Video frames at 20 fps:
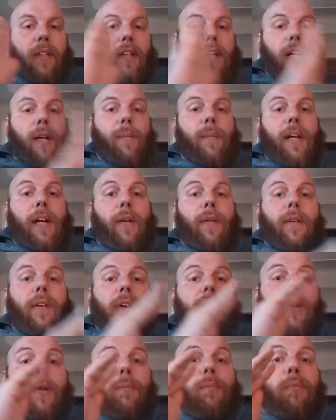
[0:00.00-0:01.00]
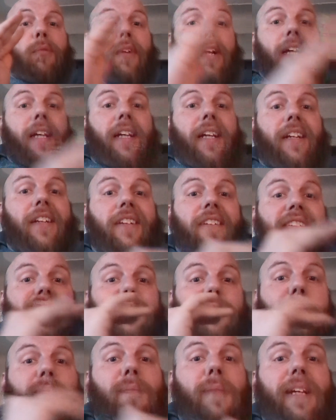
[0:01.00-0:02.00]
about breaking the
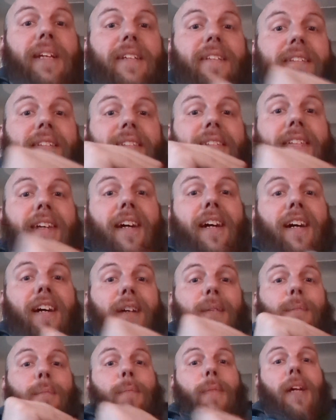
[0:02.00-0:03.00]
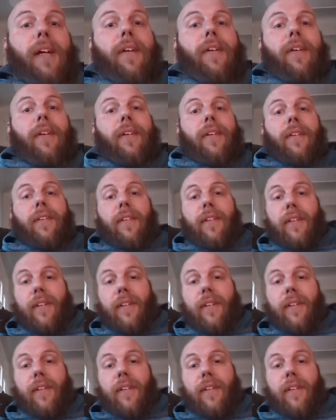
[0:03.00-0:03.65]
space-time barrier.